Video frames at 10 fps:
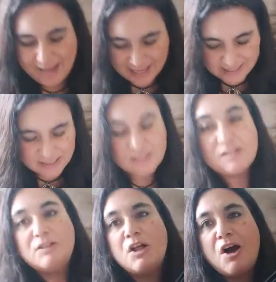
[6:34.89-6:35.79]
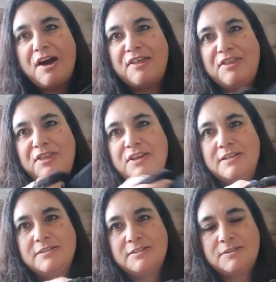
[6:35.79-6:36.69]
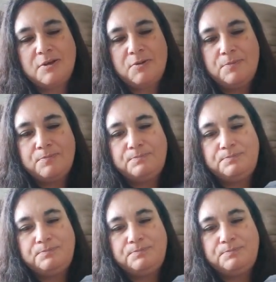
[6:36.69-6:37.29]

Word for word: and it's cloth. So